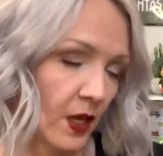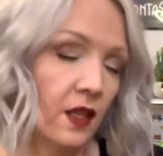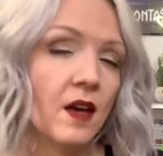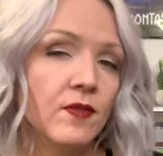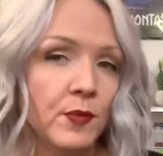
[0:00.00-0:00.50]
I
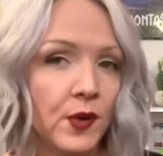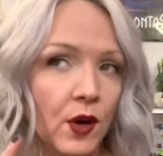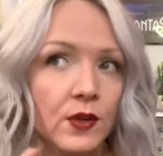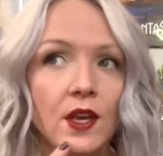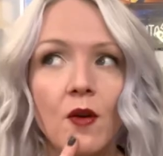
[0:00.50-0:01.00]
love the
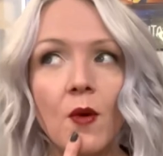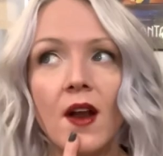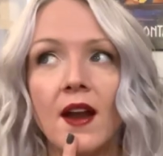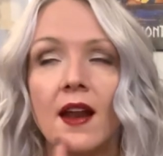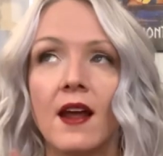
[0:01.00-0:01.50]
Pinocchio
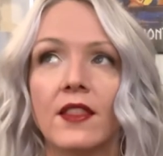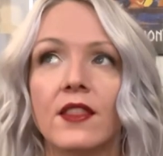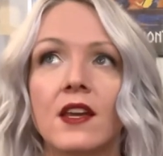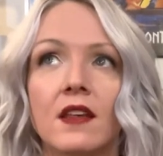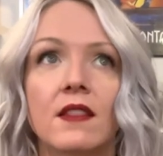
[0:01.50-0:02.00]
one and I
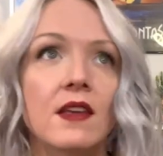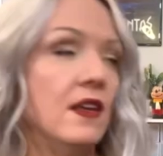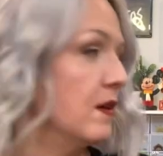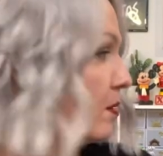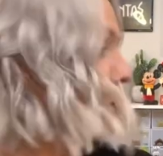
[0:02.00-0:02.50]
think
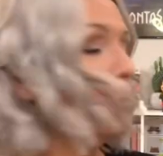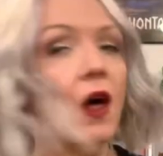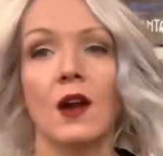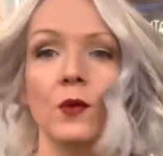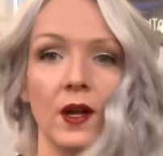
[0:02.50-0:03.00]
the
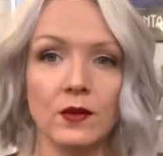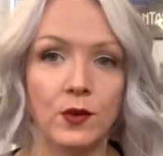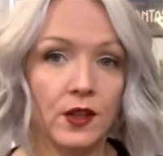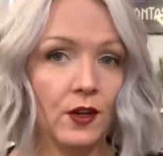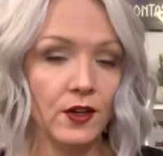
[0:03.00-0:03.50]
Mulan one
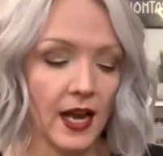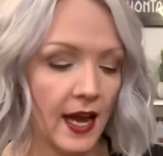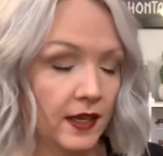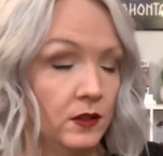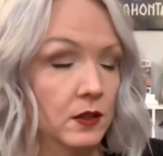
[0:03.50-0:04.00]
with her
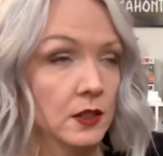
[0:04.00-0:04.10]
dad.